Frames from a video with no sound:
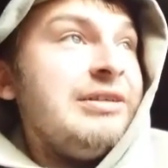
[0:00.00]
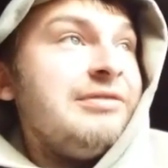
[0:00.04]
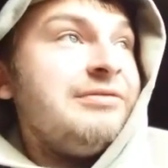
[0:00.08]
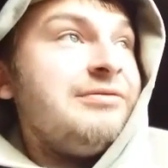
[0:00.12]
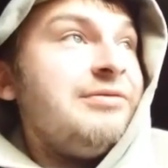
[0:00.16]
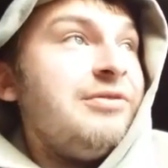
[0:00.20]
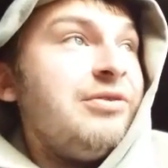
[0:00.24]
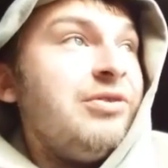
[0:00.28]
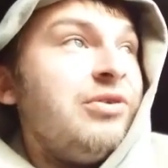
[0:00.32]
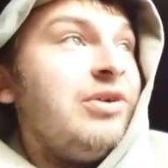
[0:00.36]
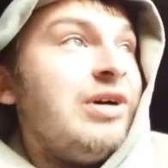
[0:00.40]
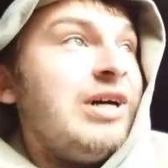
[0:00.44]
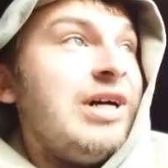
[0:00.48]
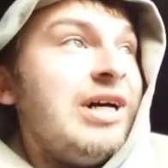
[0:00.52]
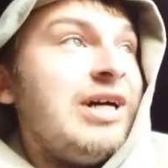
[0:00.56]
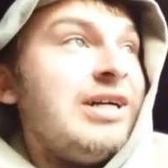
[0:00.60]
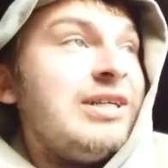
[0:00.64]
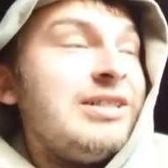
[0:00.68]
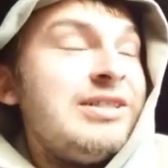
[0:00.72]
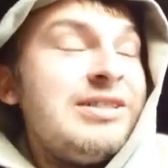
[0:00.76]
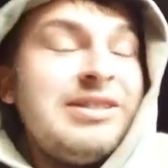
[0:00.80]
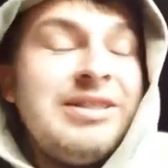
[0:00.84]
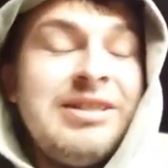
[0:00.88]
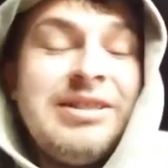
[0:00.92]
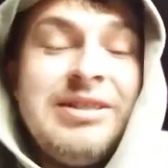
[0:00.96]
It fought
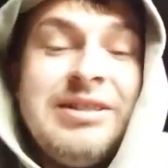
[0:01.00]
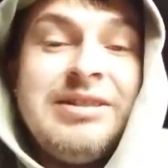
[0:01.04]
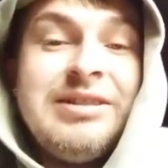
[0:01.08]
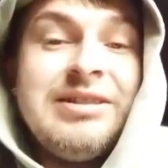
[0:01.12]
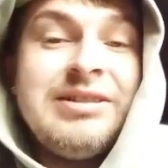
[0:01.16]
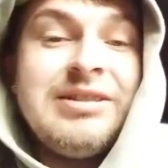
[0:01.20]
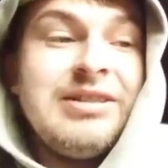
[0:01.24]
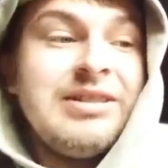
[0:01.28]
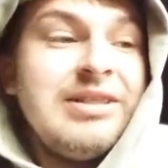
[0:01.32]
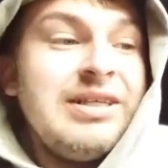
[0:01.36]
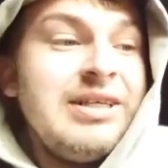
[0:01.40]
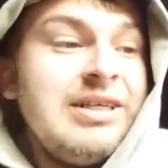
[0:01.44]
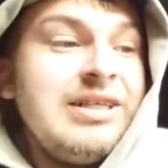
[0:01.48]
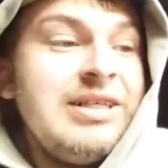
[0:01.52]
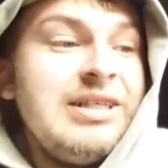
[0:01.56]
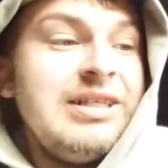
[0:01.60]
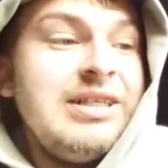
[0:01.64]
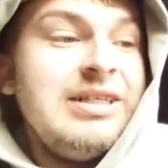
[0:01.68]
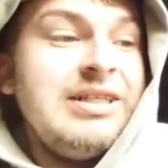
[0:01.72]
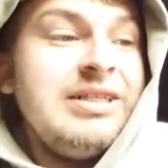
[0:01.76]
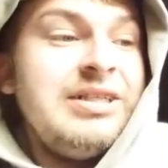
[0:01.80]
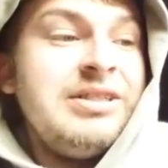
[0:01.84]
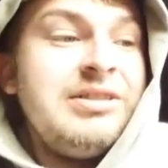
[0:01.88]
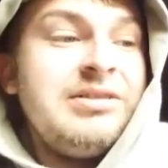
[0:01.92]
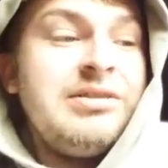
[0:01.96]
hard, and that,
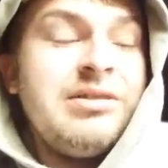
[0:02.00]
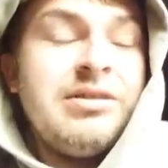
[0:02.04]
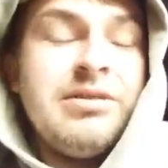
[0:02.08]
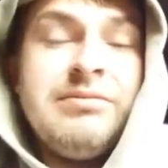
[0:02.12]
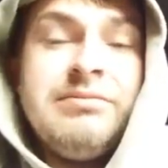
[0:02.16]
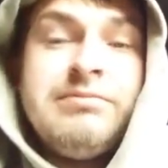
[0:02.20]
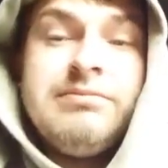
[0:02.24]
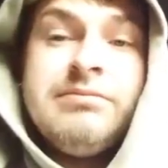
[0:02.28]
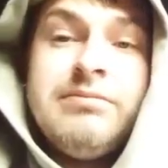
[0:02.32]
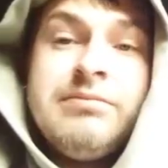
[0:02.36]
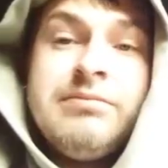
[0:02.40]
and